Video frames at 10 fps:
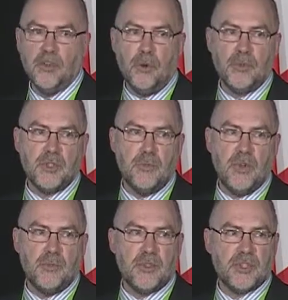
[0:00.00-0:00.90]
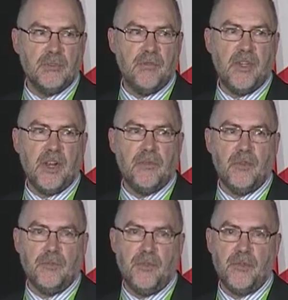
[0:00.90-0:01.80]
chromosome numbers can vary
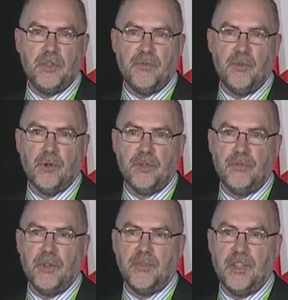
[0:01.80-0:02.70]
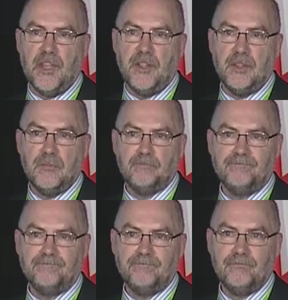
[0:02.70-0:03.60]
from 54 to 58.
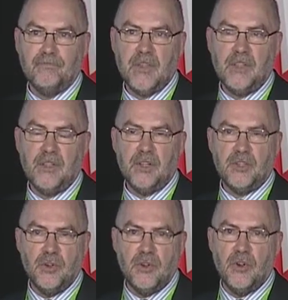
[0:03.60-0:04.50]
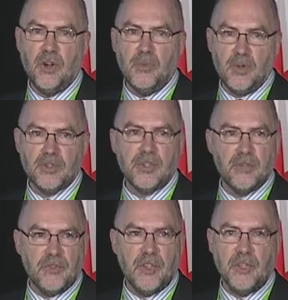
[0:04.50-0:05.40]
Not your normal
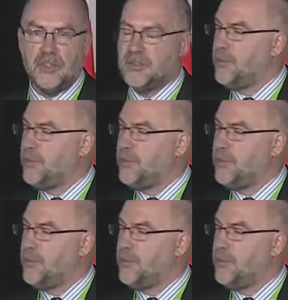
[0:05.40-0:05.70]
sort of thing in a